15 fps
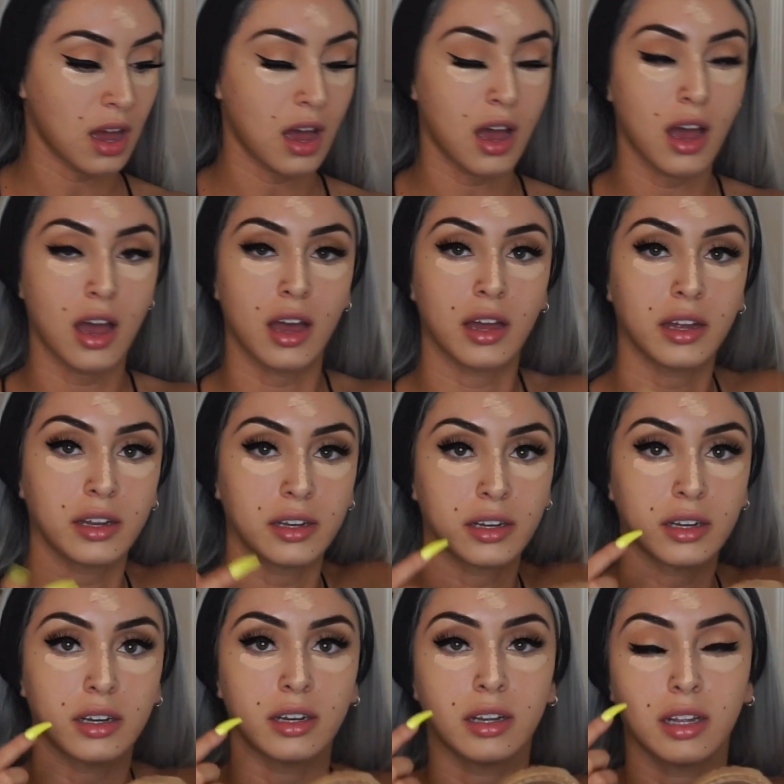
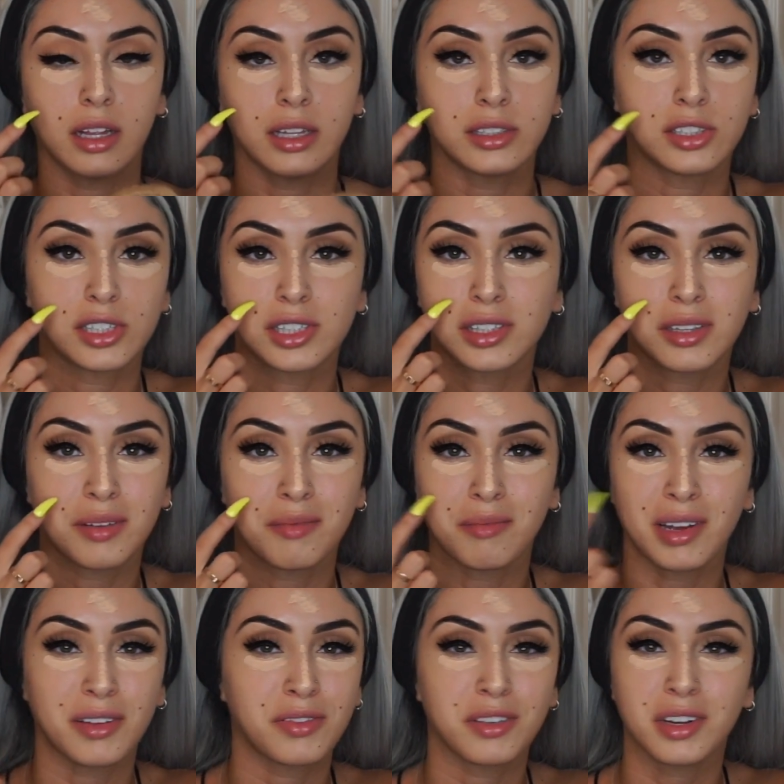on just
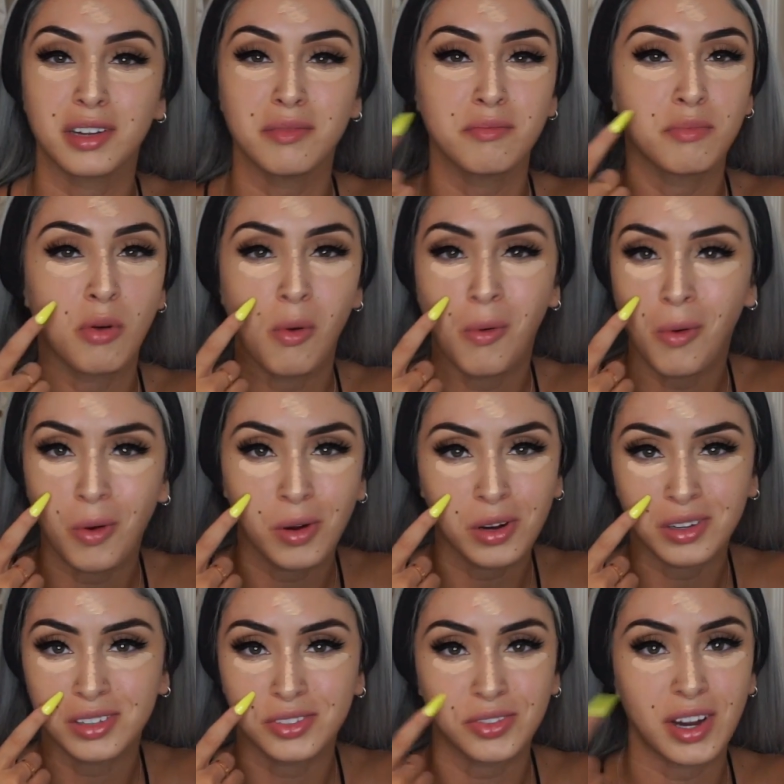my freaking
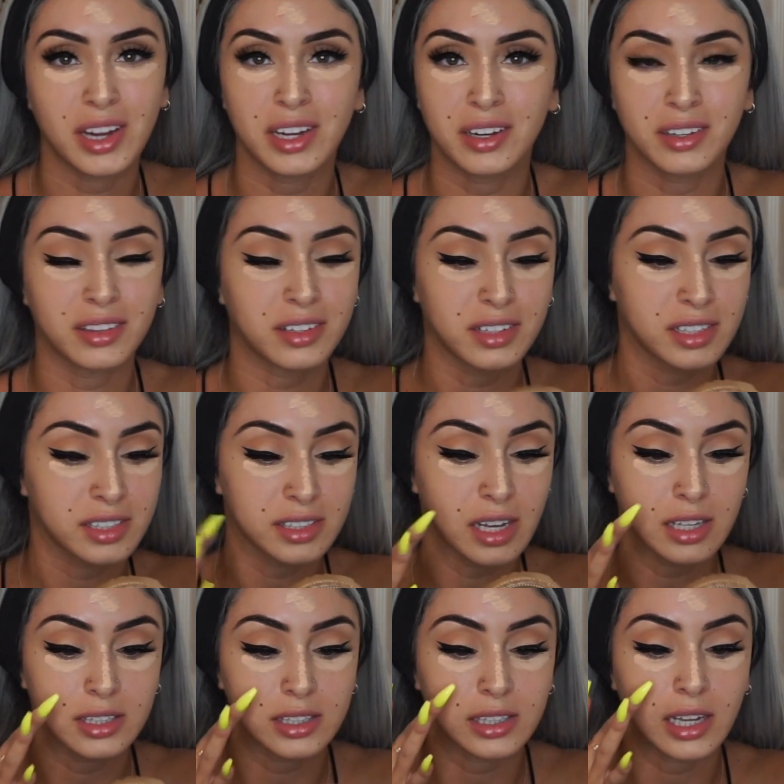pores right here. They're
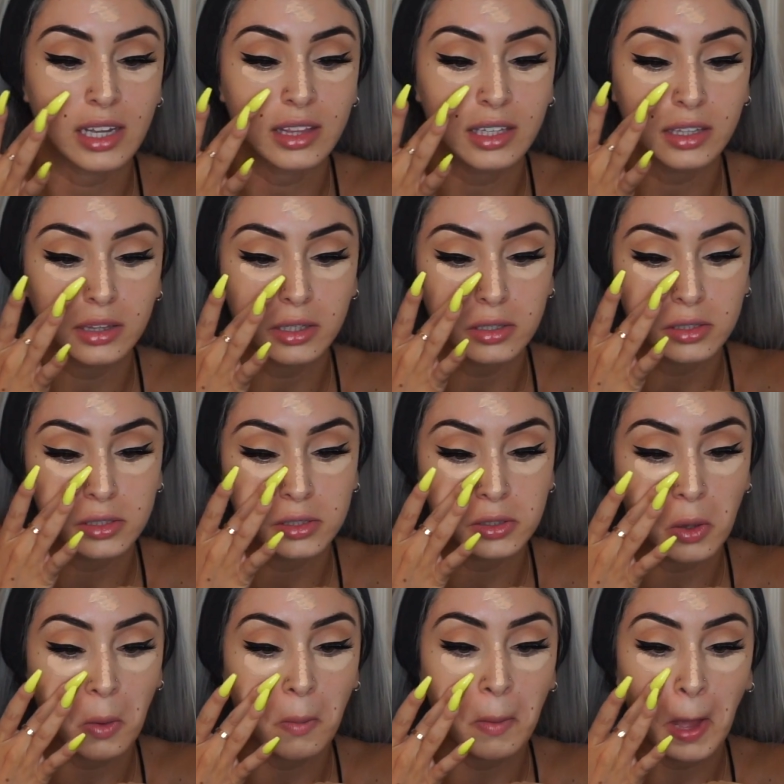disgusting. I think they're
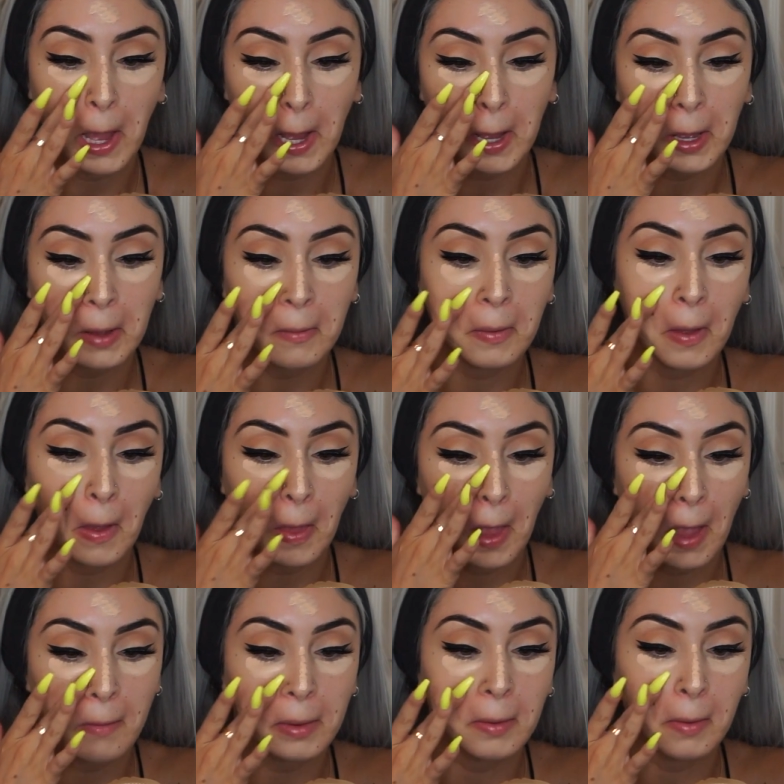so big, even though a
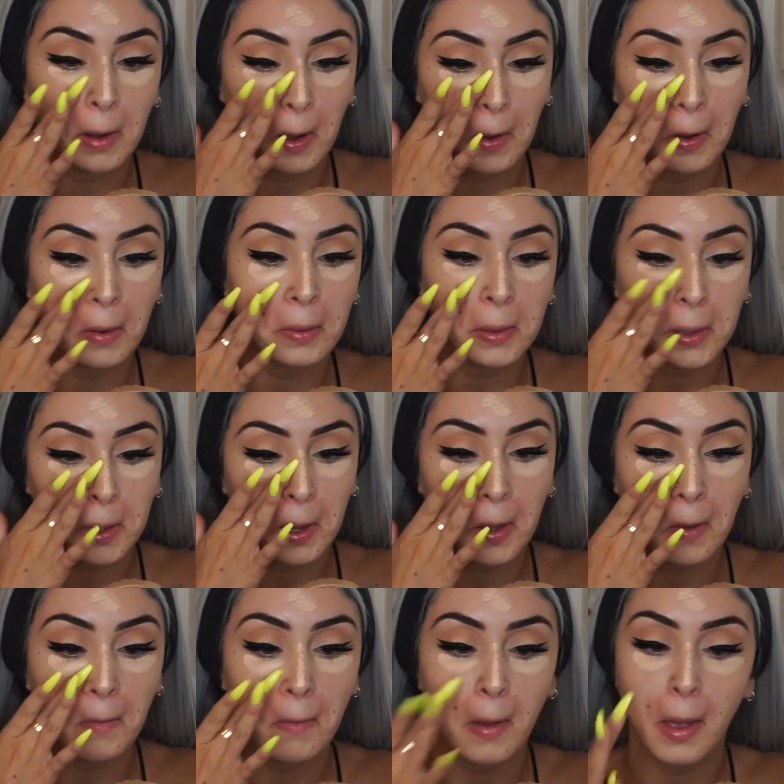lot of people don't notice
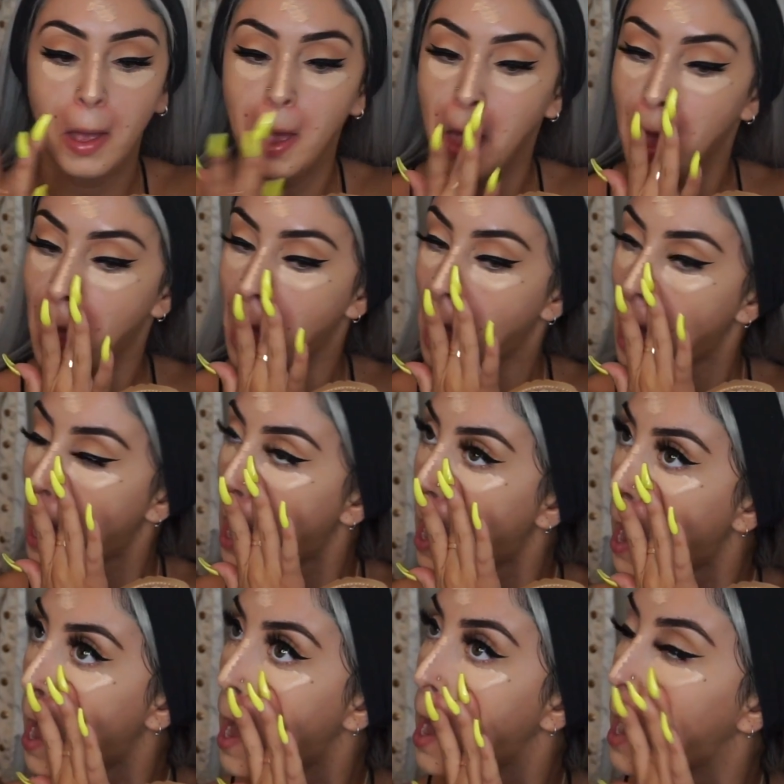them.
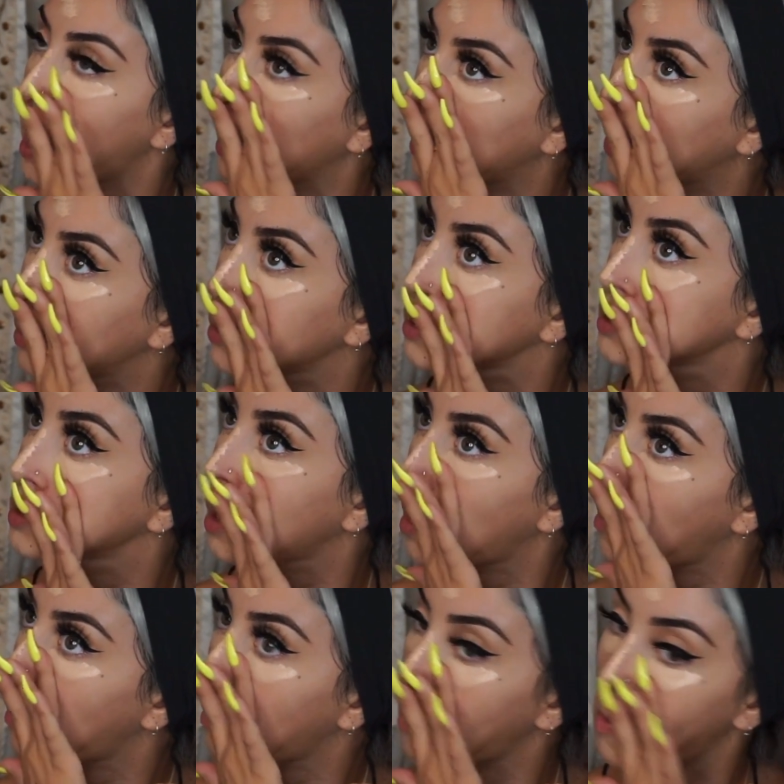I notice
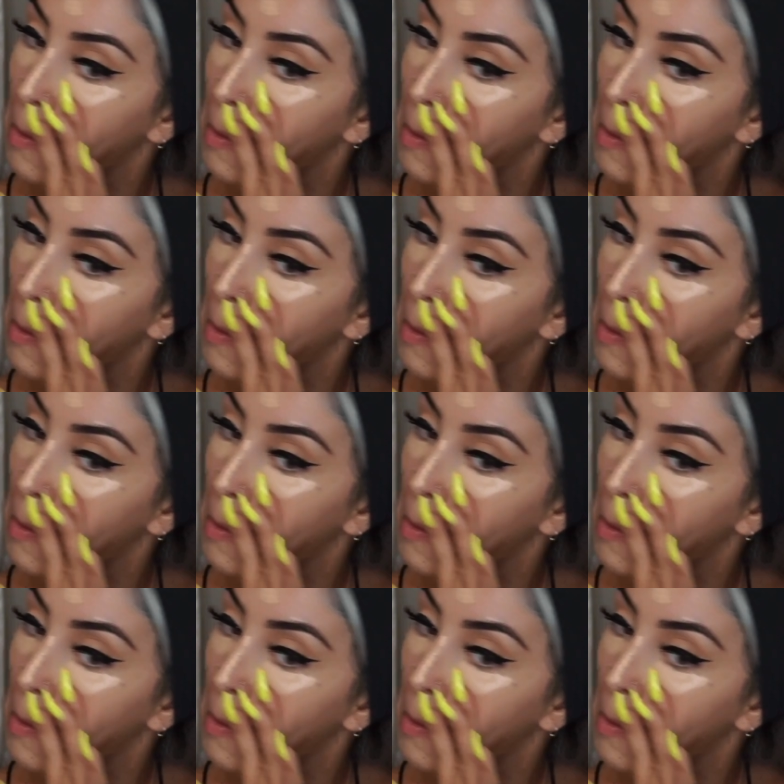them.